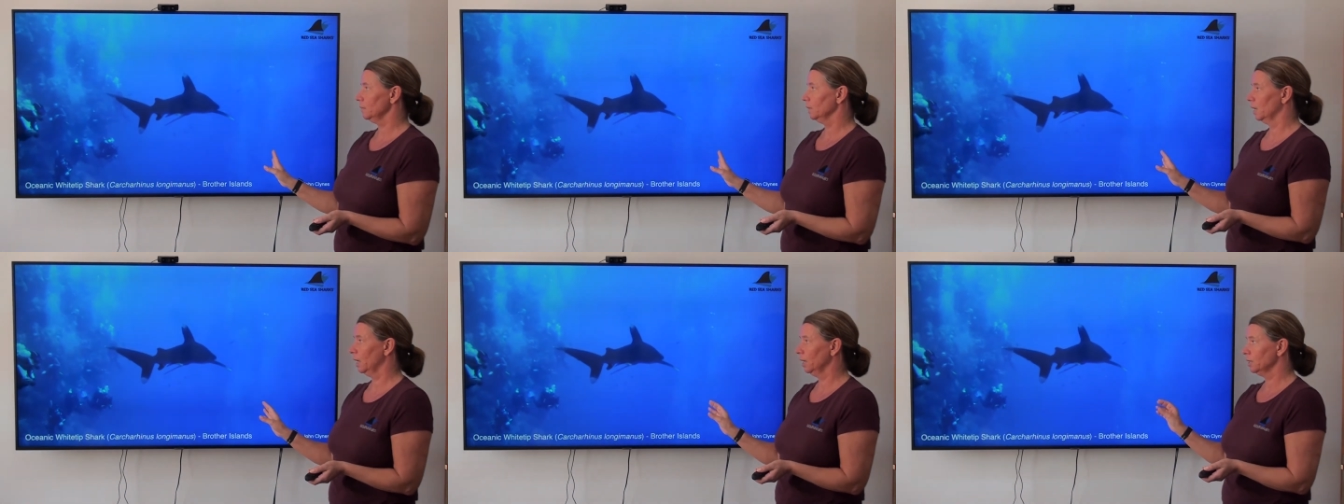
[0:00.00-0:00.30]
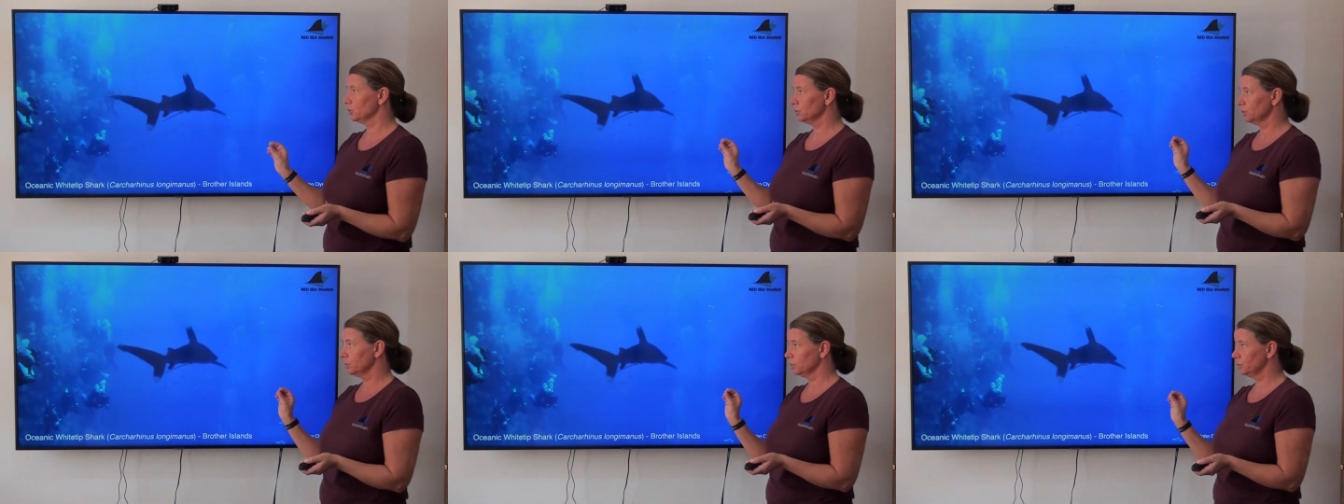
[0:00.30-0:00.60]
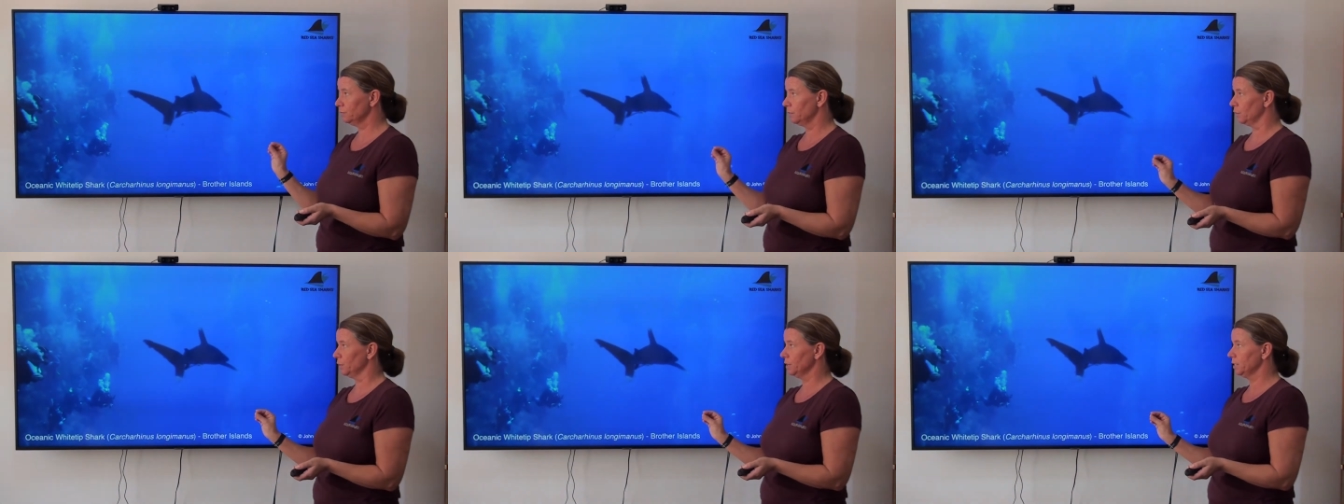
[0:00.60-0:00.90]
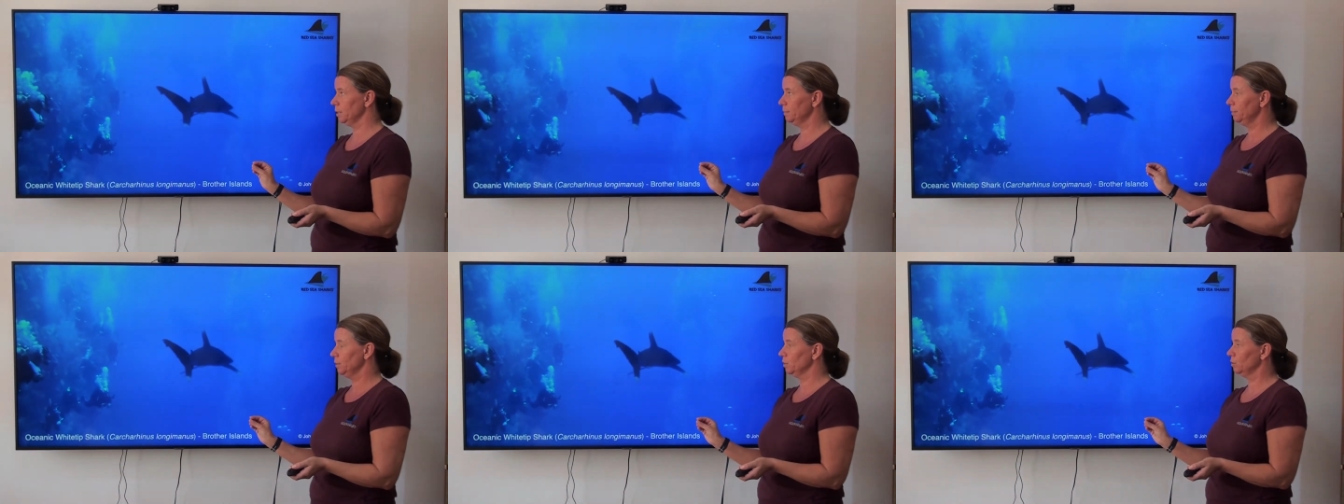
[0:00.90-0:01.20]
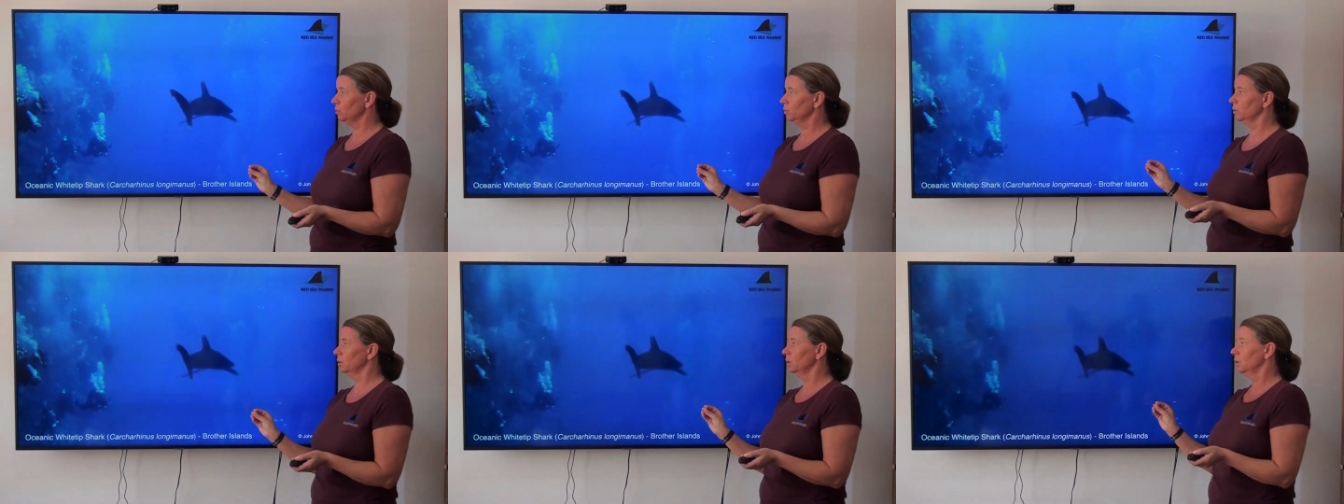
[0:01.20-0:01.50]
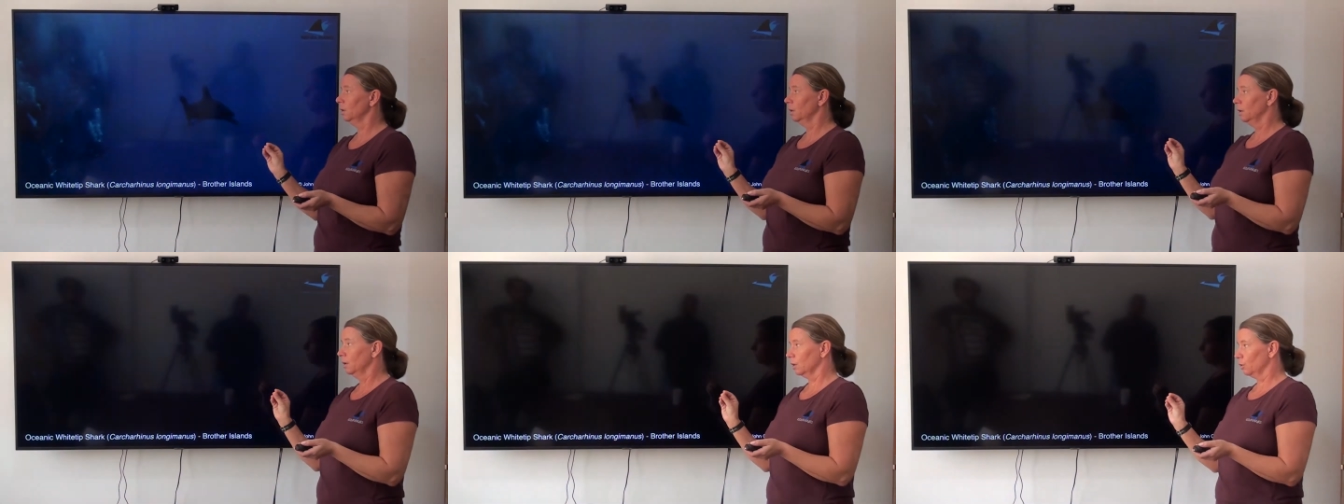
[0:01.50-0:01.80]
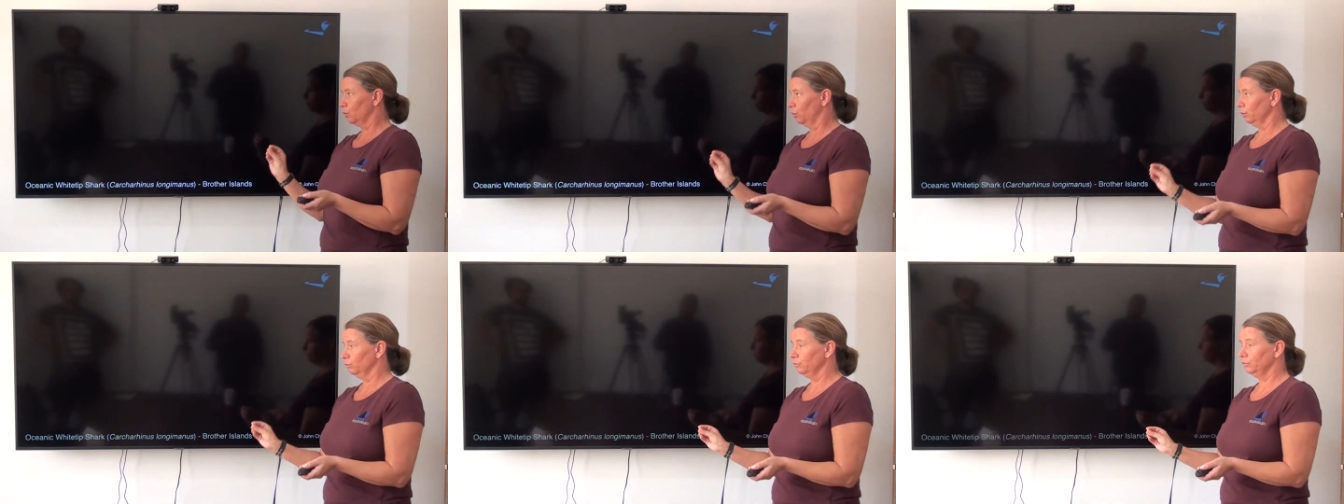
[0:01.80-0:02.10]
Yes, this is very typical,
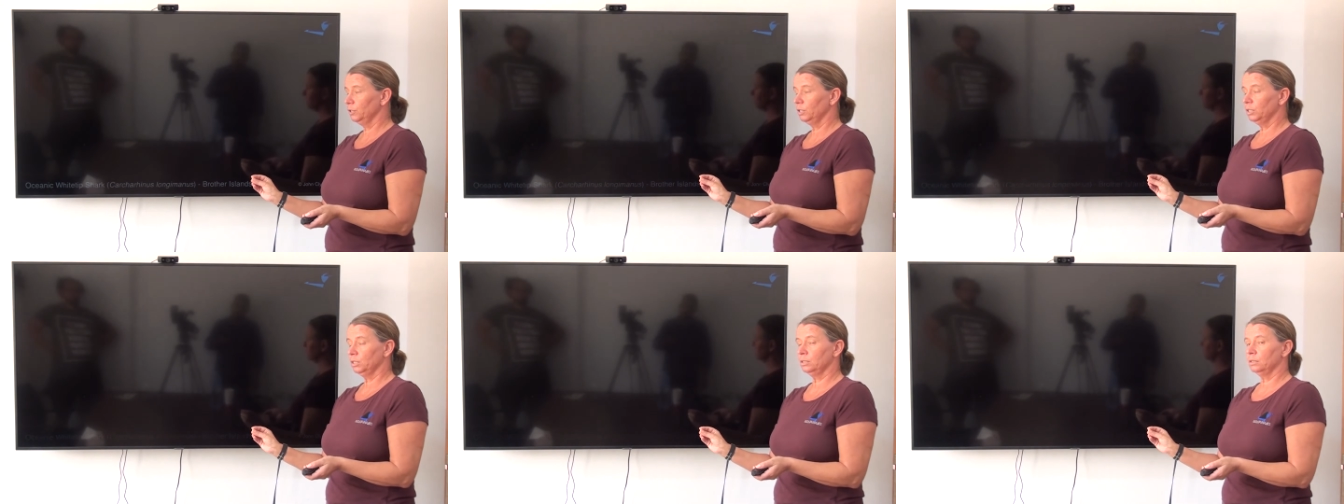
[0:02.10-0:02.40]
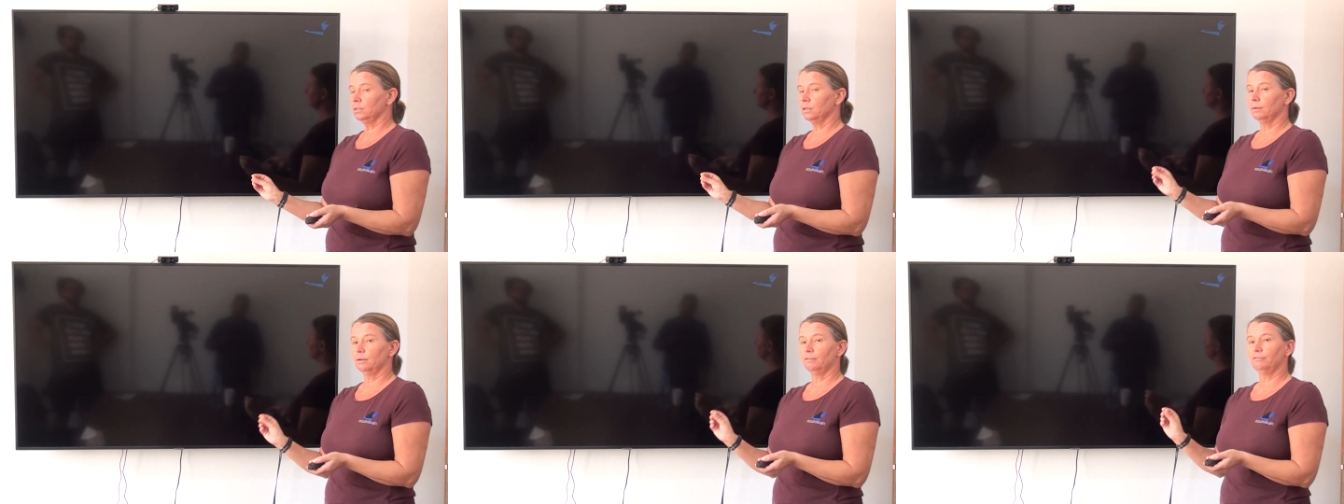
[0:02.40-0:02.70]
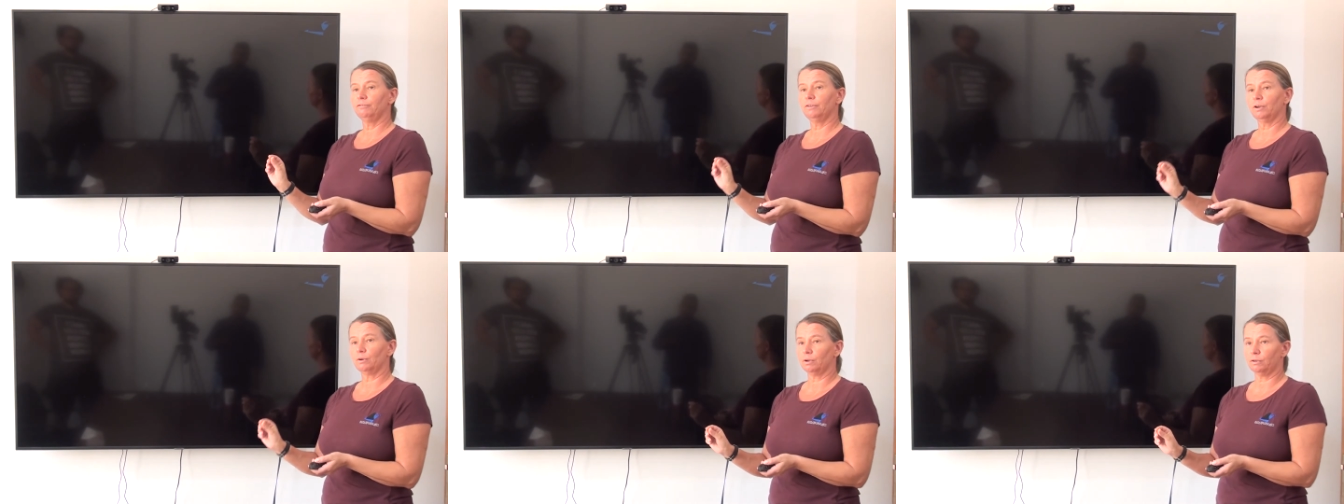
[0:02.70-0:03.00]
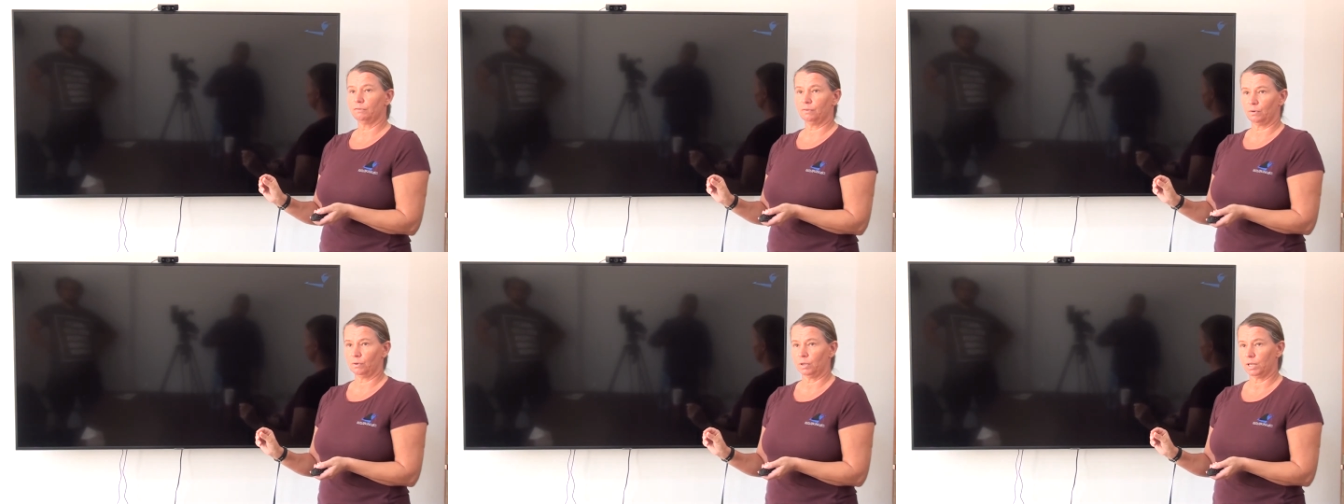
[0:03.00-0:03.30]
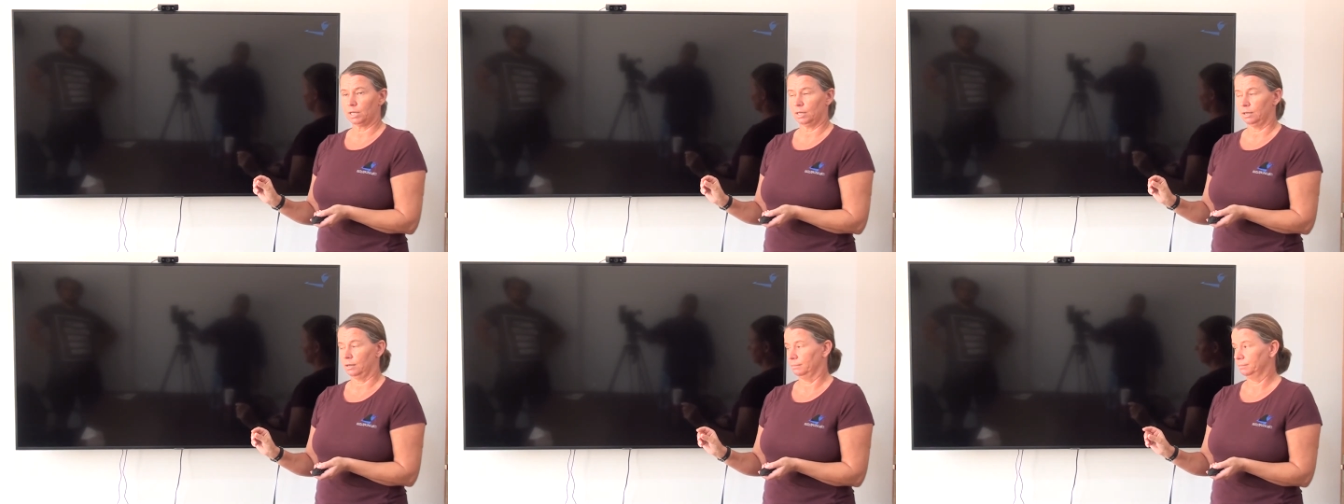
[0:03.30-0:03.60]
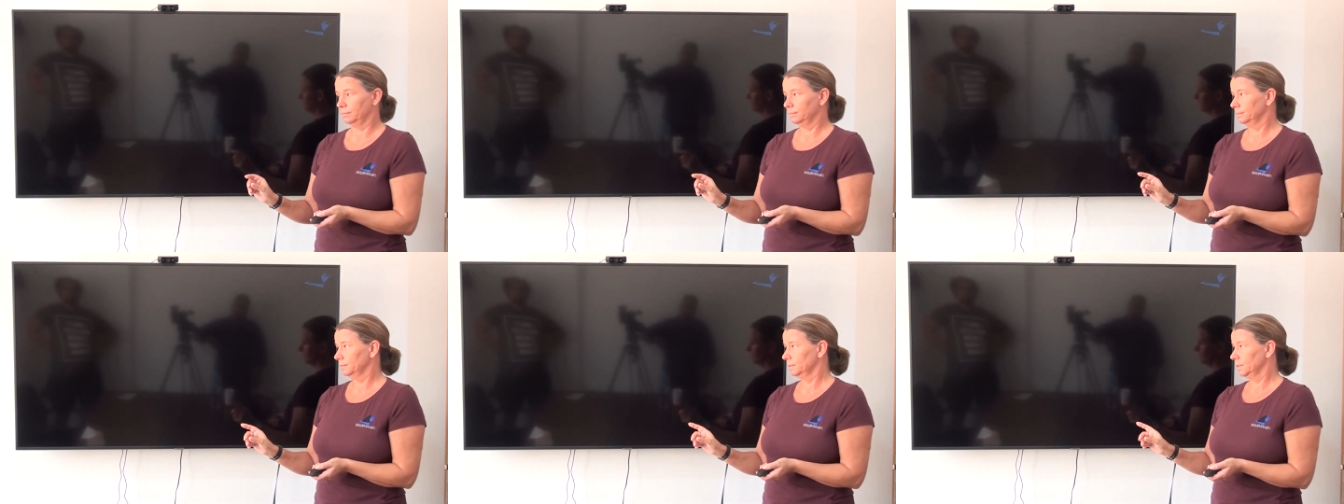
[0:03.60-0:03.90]
confident, very, very calm.